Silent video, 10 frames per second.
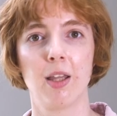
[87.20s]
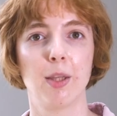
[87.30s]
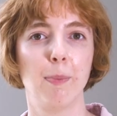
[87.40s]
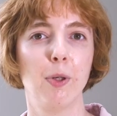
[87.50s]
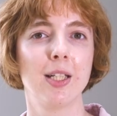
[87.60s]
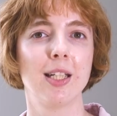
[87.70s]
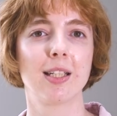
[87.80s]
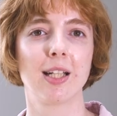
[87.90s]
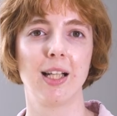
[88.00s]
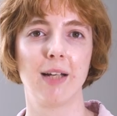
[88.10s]
The point is
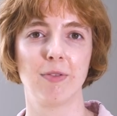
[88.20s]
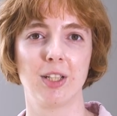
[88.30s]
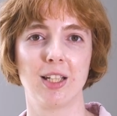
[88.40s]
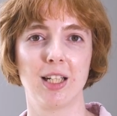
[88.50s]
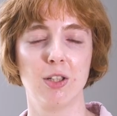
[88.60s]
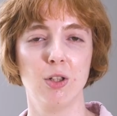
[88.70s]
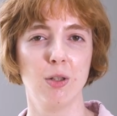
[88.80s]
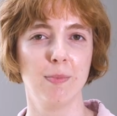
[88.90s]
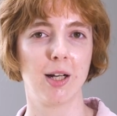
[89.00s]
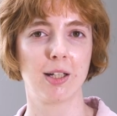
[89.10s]
to leverage this new
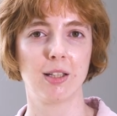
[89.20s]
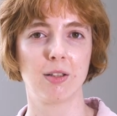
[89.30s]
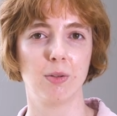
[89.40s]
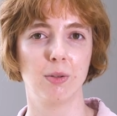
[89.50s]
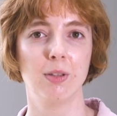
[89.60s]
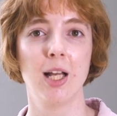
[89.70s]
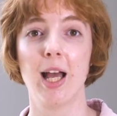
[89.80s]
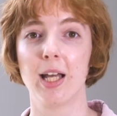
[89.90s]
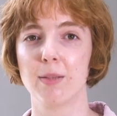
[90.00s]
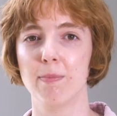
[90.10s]
marketing tool
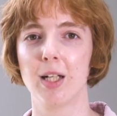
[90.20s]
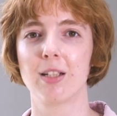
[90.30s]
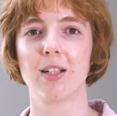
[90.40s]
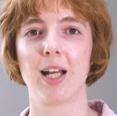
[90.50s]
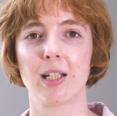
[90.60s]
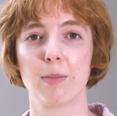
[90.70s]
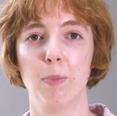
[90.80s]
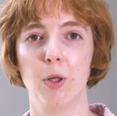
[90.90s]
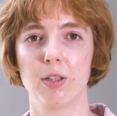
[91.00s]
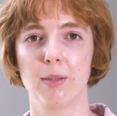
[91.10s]
as much as
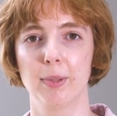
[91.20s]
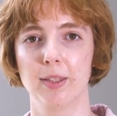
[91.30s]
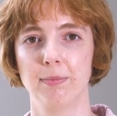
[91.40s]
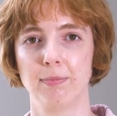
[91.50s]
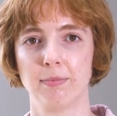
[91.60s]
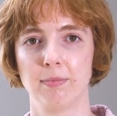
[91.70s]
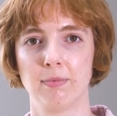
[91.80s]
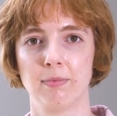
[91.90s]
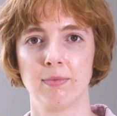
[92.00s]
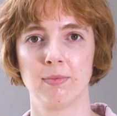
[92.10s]
possible.
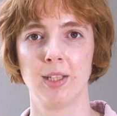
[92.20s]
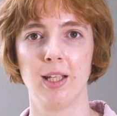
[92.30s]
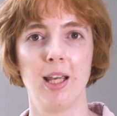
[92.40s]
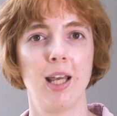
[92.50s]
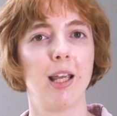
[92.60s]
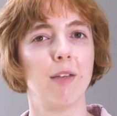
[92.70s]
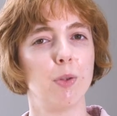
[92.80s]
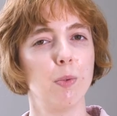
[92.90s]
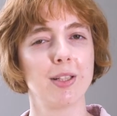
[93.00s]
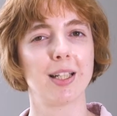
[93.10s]
If you
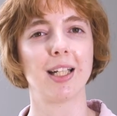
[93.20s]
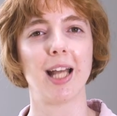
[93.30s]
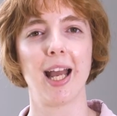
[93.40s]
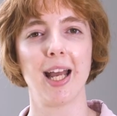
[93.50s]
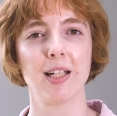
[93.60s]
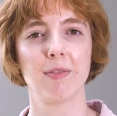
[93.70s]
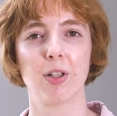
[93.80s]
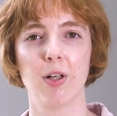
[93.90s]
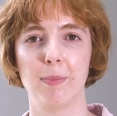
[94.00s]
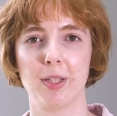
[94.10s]
want to get ahead of the
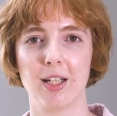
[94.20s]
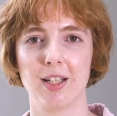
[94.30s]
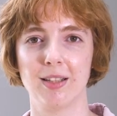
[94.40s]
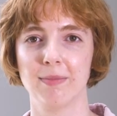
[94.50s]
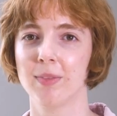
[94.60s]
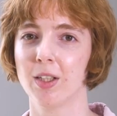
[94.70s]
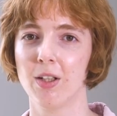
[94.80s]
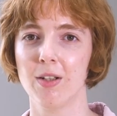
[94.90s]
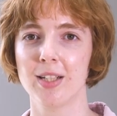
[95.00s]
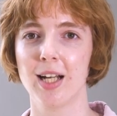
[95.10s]
competition,
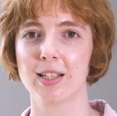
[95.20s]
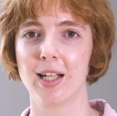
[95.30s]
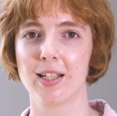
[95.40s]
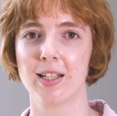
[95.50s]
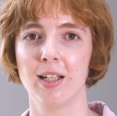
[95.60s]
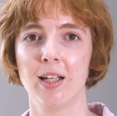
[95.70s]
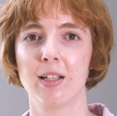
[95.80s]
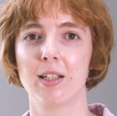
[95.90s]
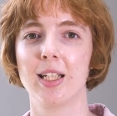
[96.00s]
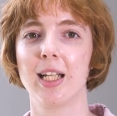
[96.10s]
contact us
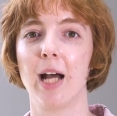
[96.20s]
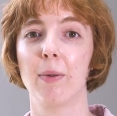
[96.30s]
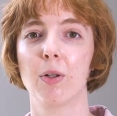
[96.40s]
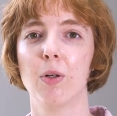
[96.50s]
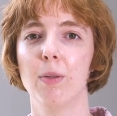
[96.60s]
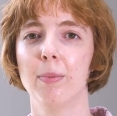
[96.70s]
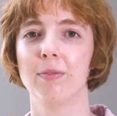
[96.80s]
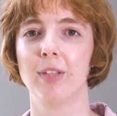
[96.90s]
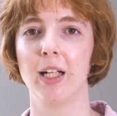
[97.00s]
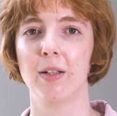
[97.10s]
to see how a corporate
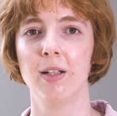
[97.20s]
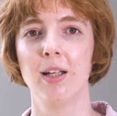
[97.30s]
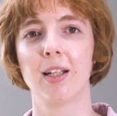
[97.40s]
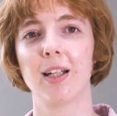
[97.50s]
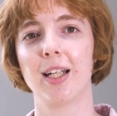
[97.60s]
video can